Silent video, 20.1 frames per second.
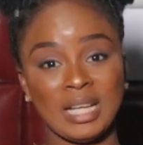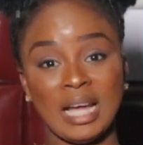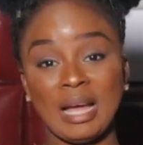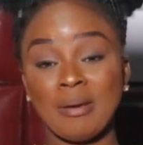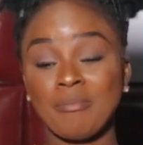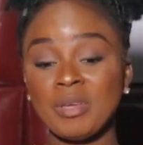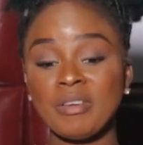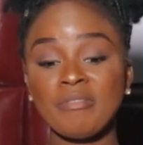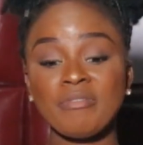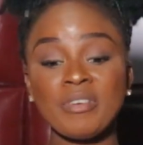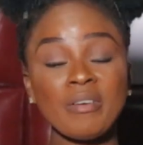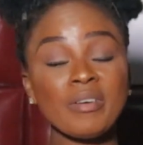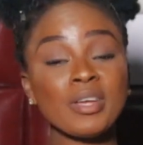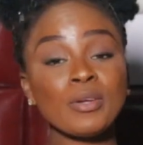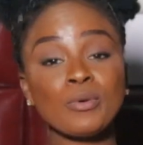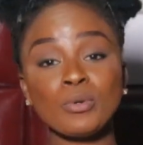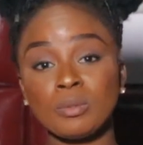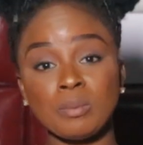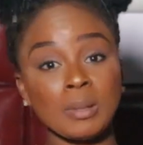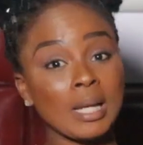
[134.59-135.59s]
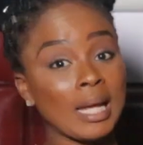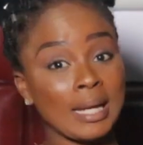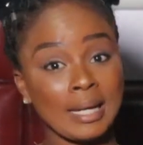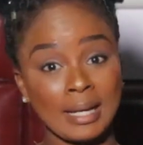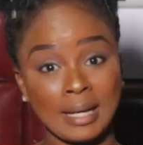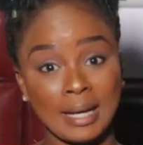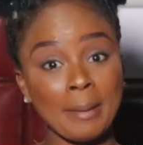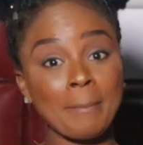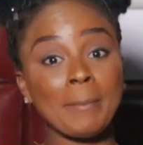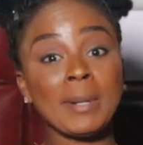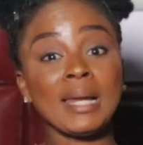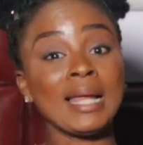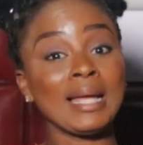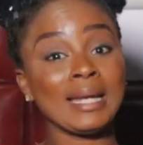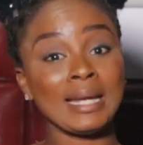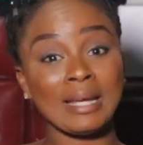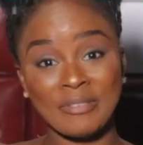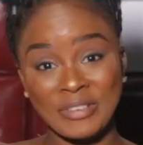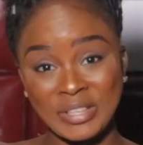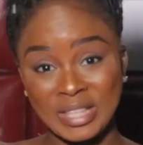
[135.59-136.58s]
I'm a very good planner. I
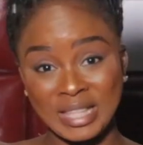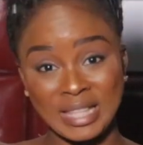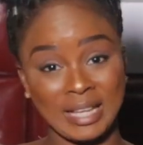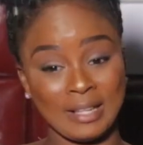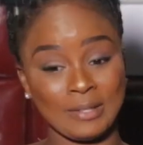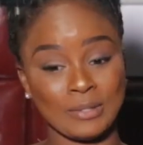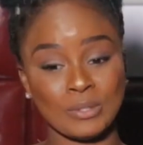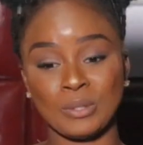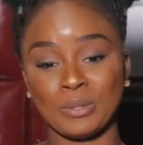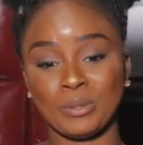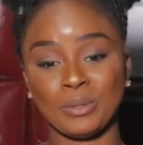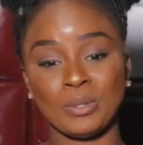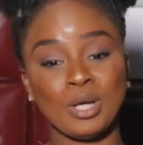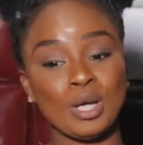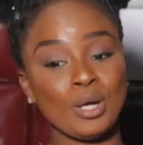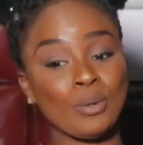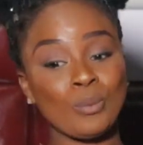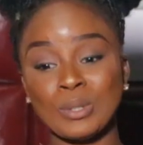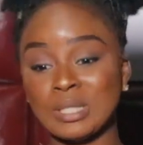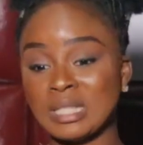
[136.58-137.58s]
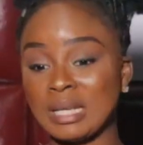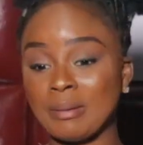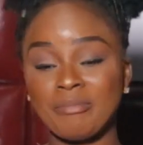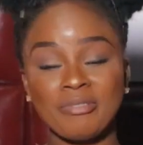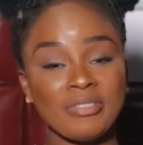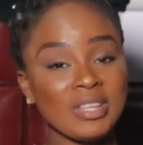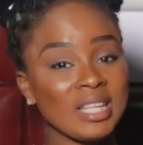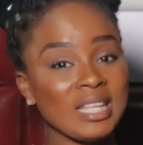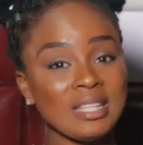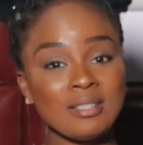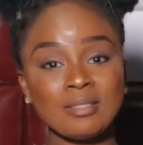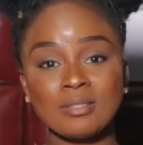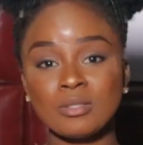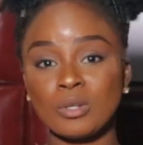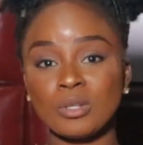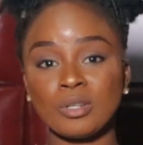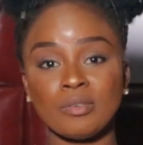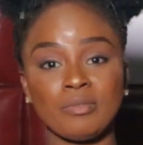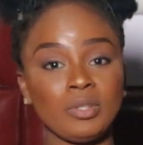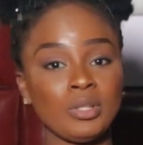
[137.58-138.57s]
plan everything. So once I'm feeling
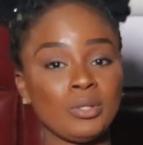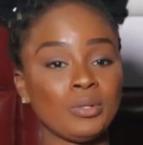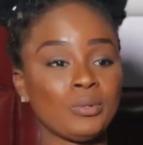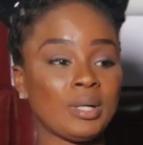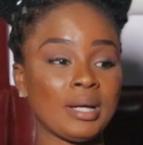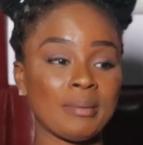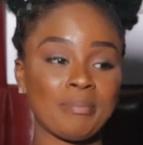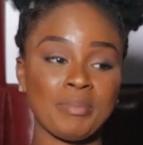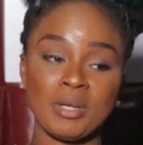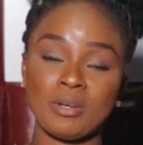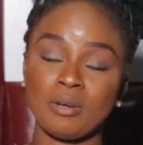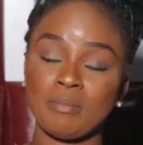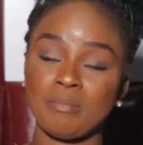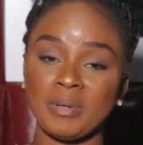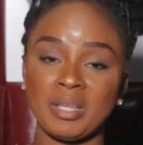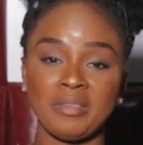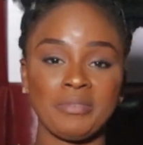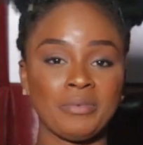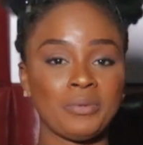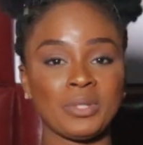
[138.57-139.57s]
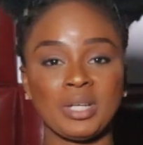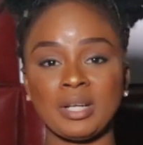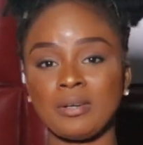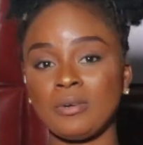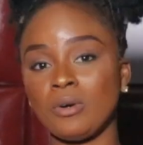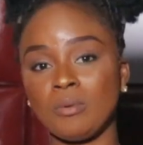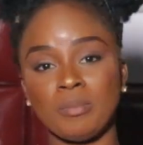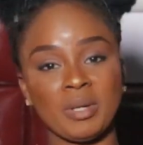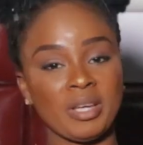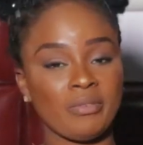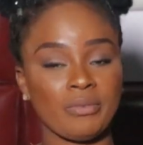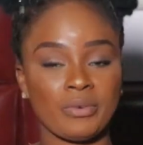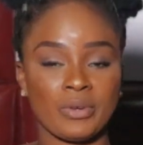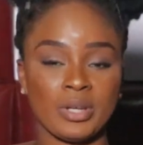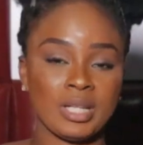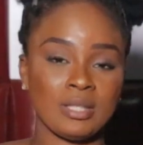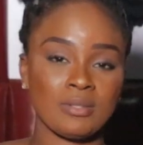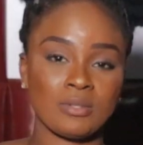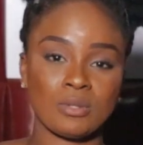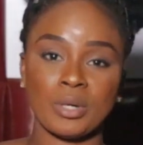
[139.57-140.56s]
sort of low, I pick up my phone, I call my
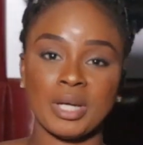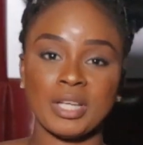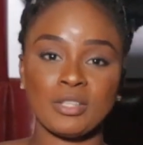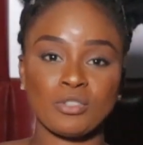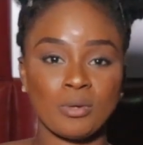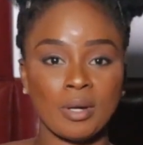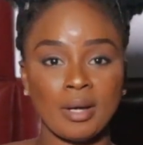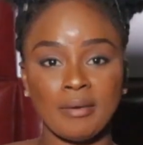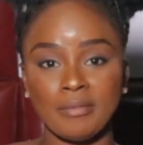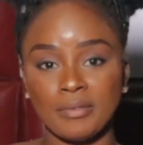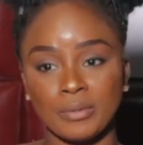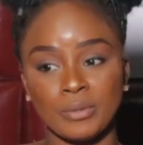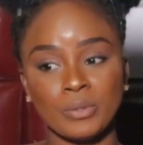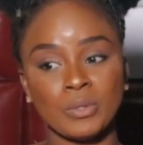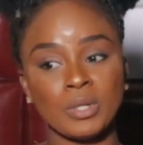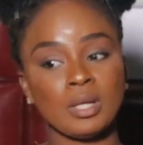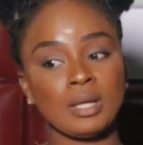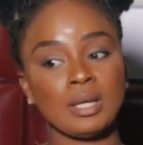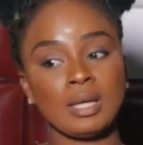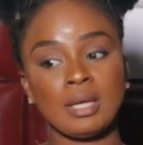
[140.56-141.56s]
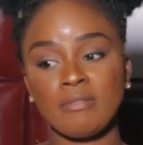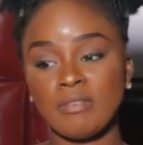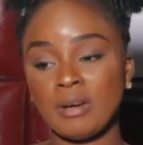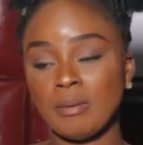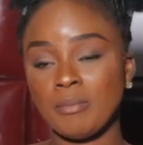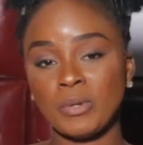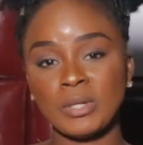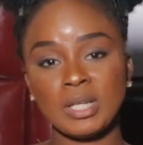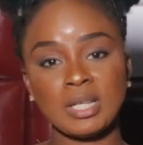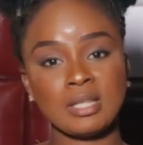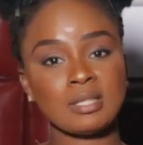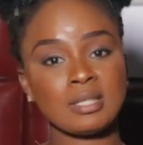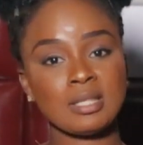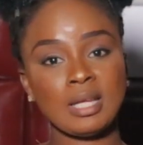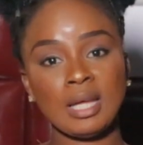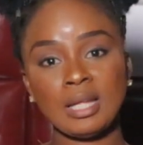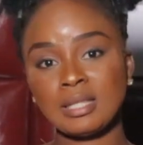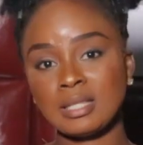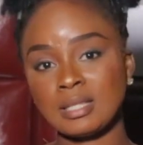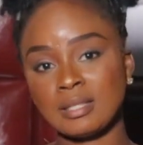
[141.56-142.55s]
friends, or I travel. If I'm on a
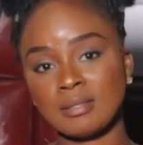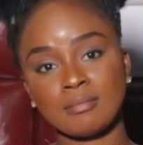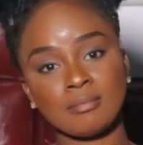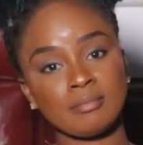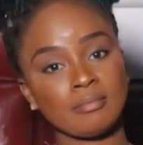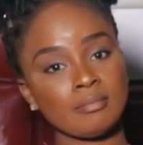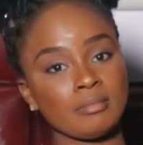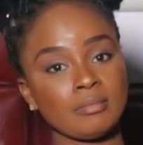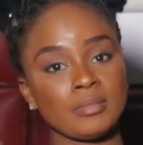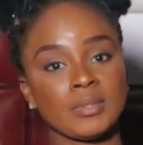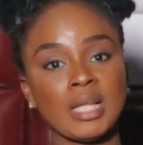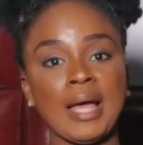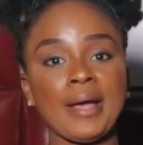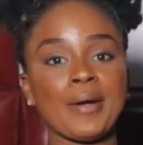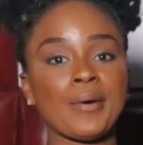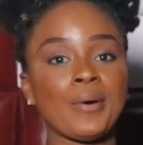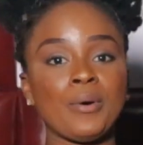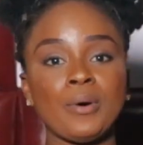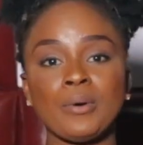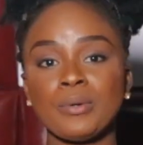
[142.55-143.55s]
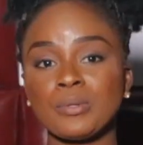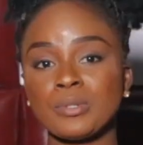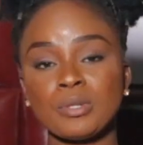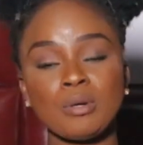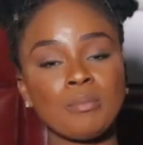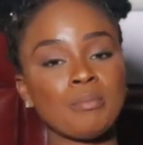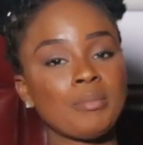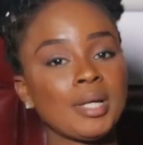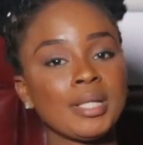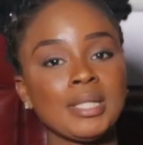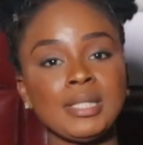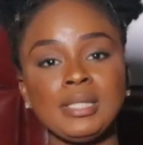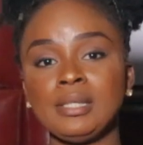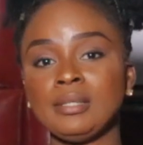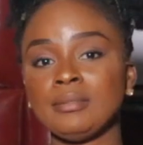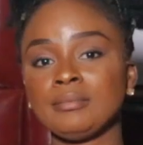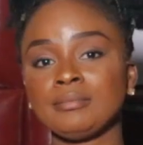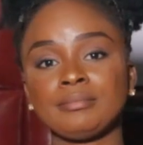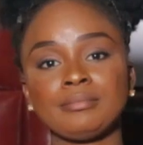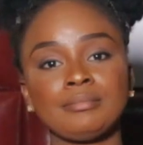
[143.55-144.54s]
set, I call
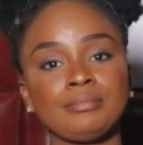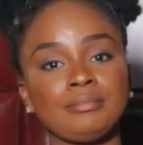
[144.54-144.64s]
somebody.